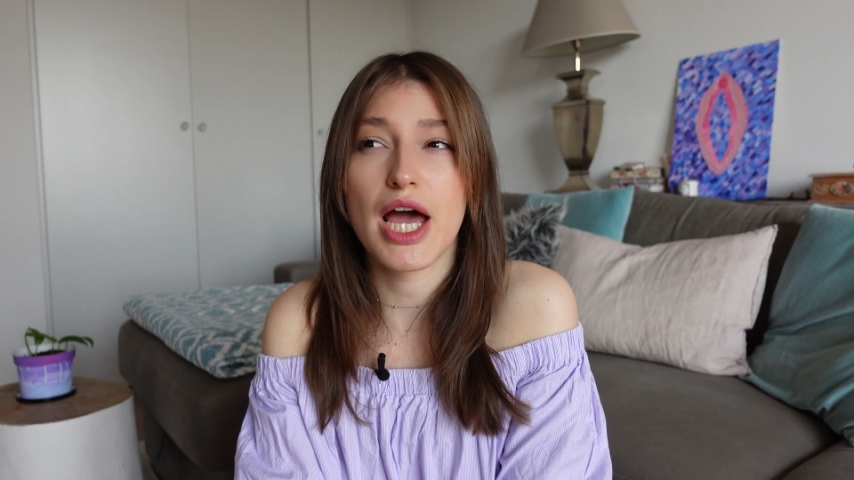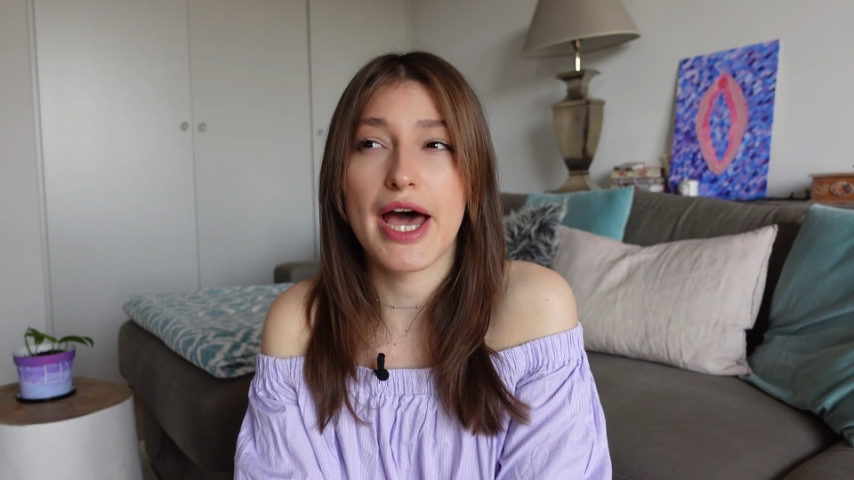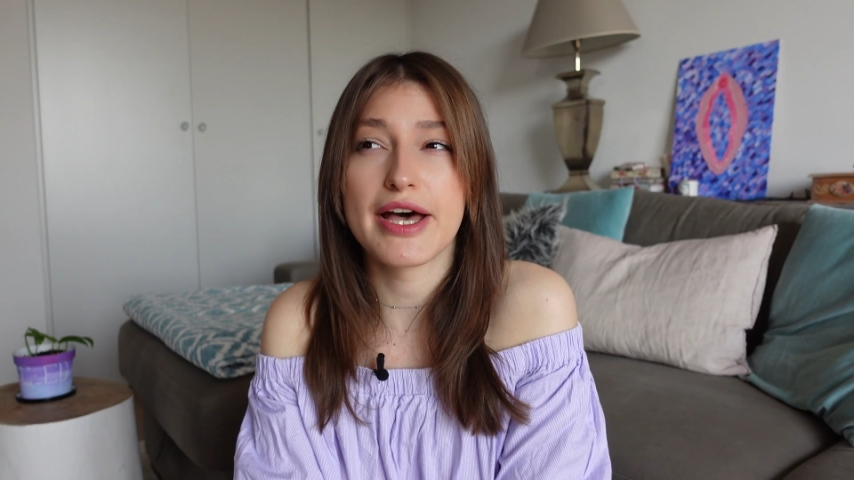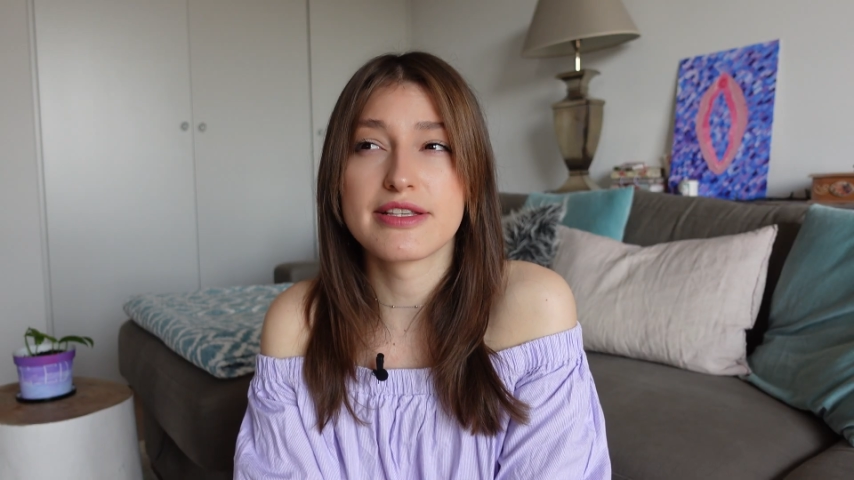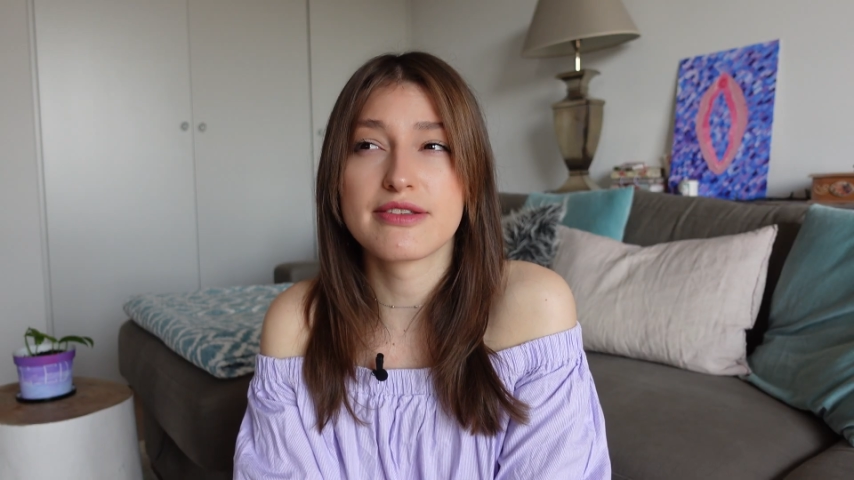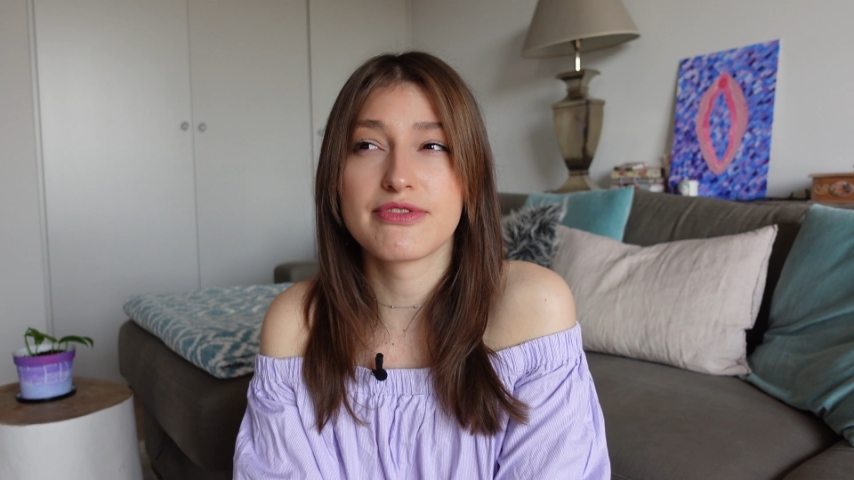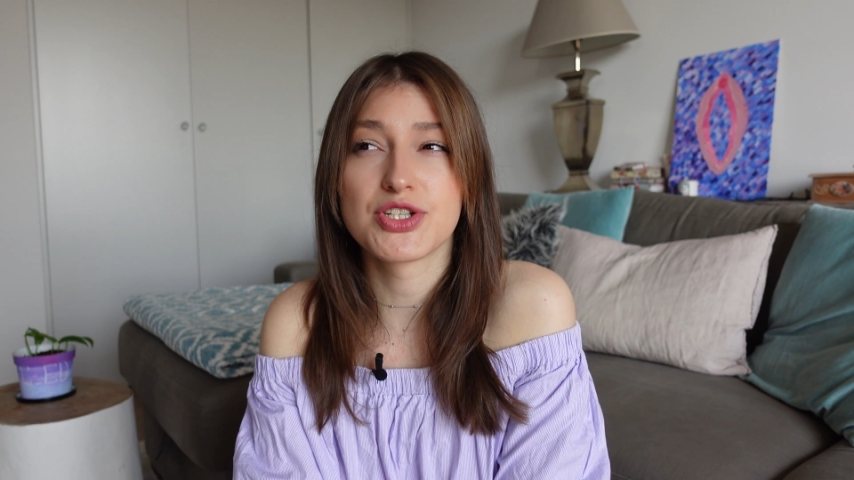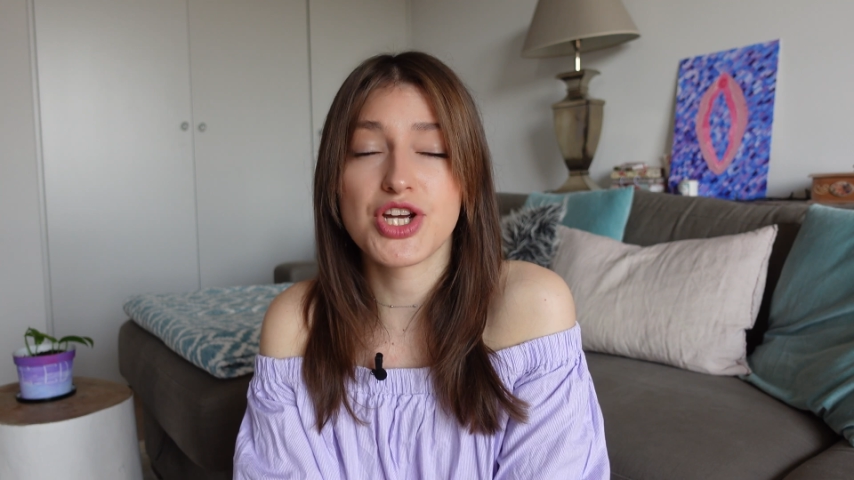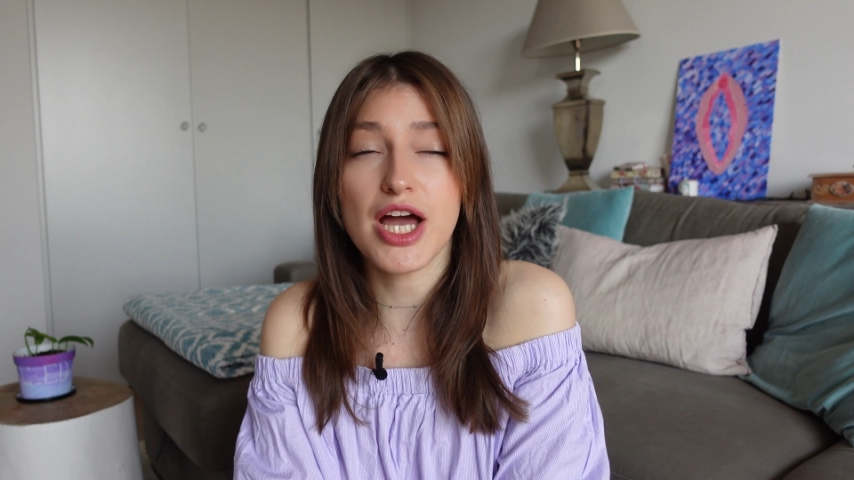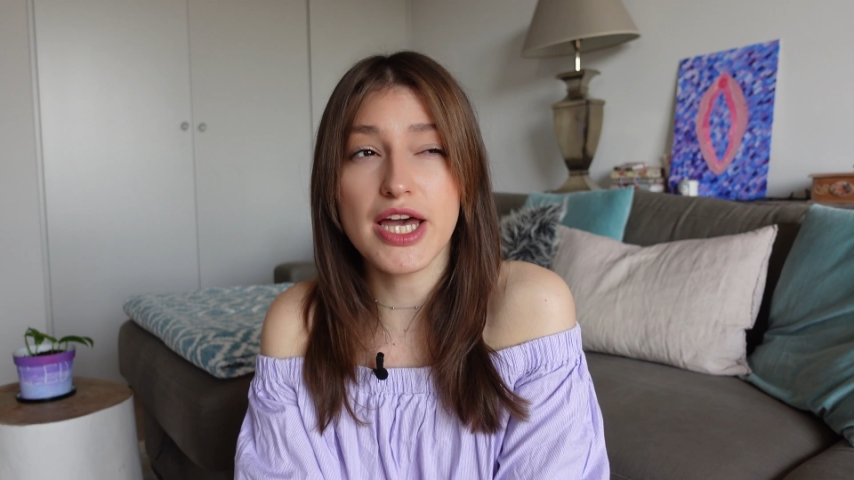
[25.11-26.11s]
as
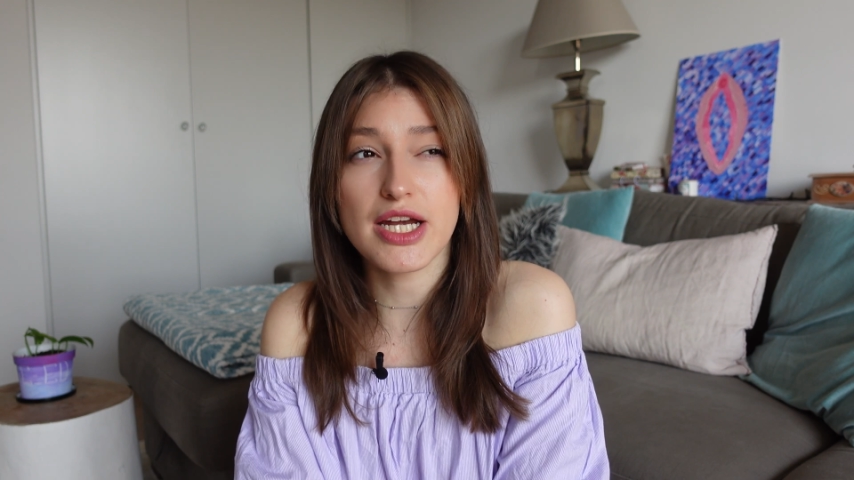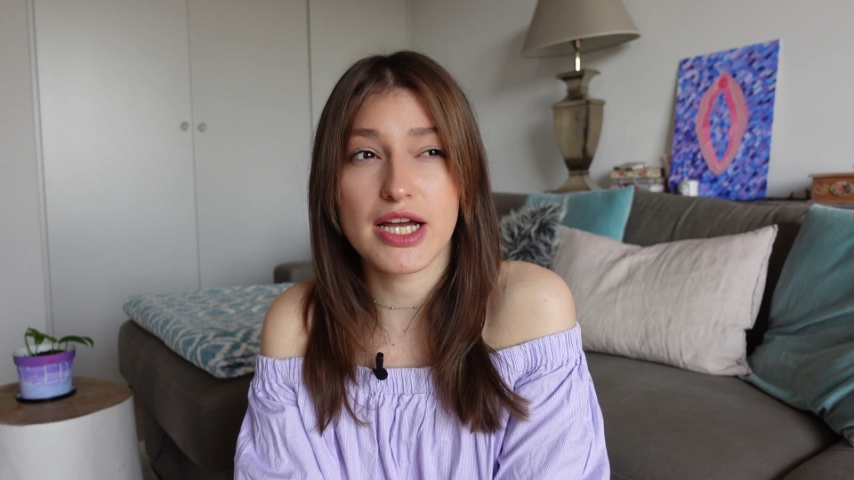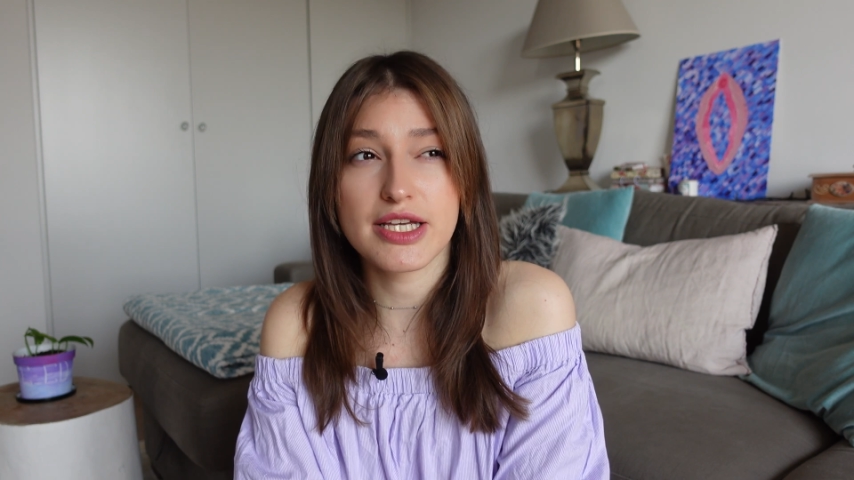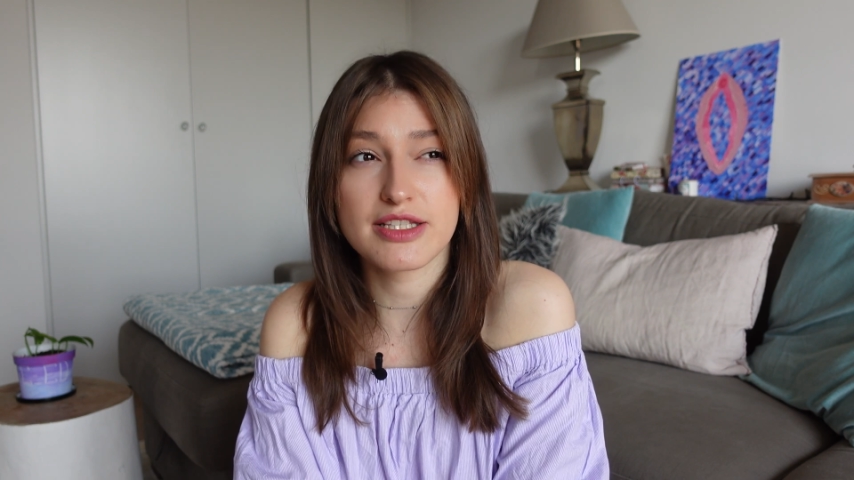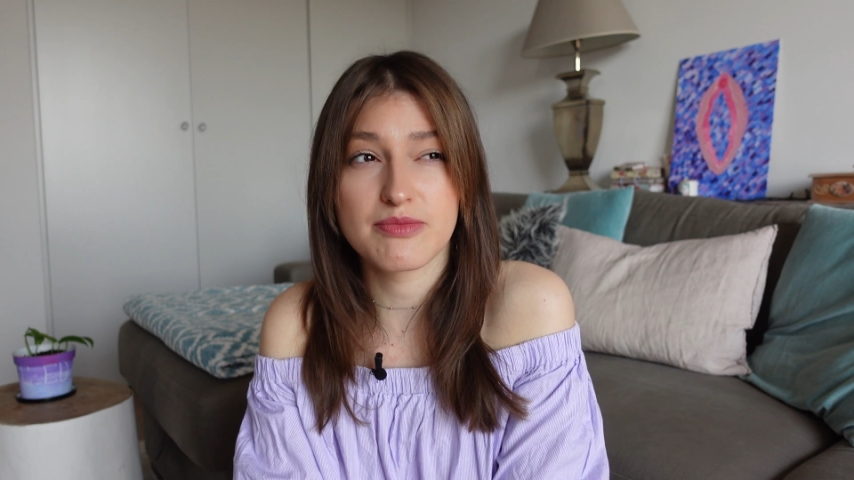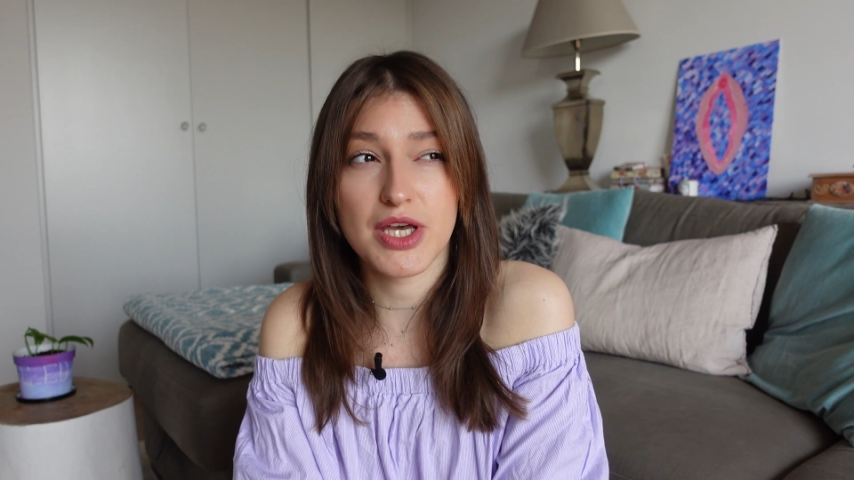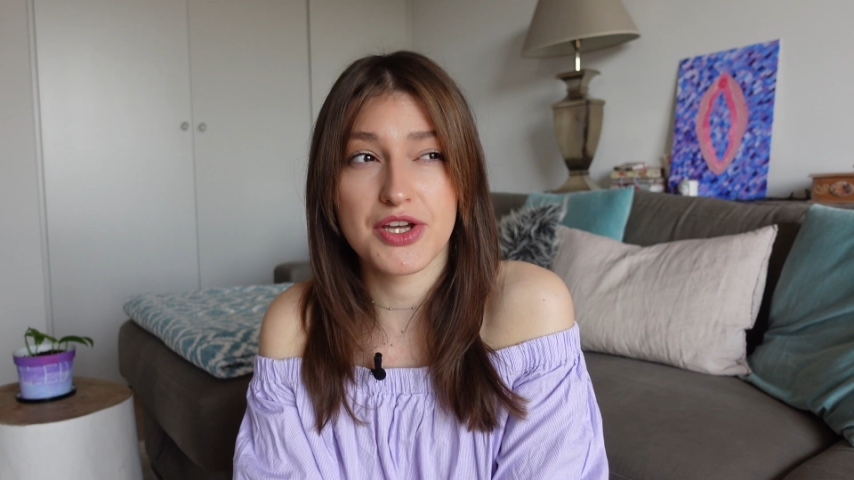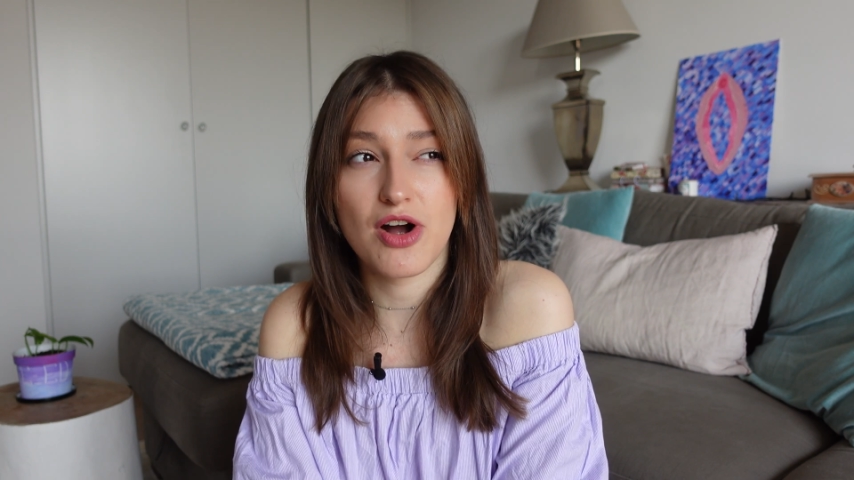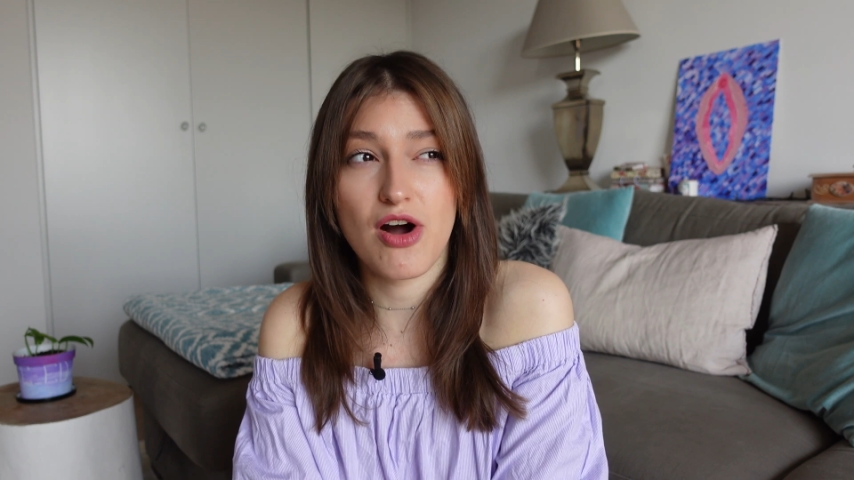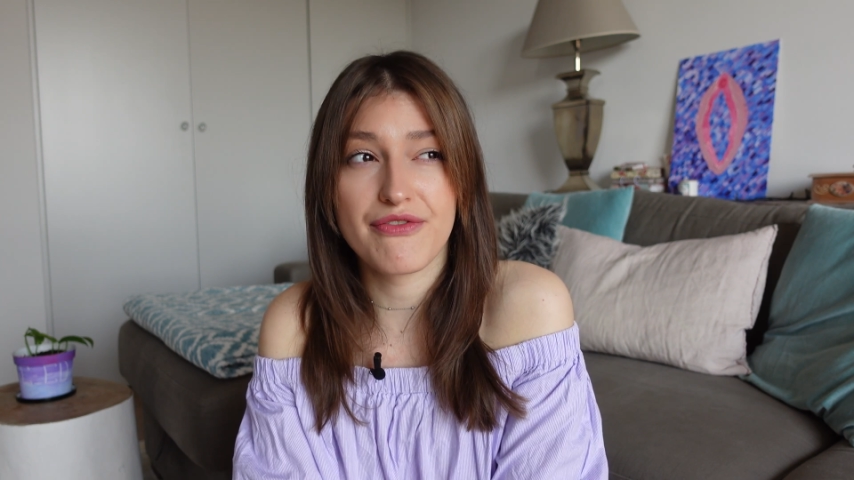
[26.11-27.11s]
vagina is made
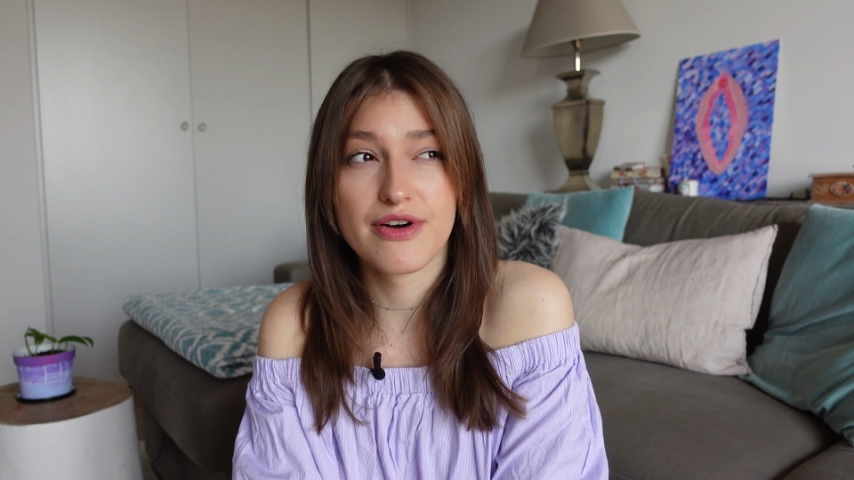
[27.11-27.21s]
of,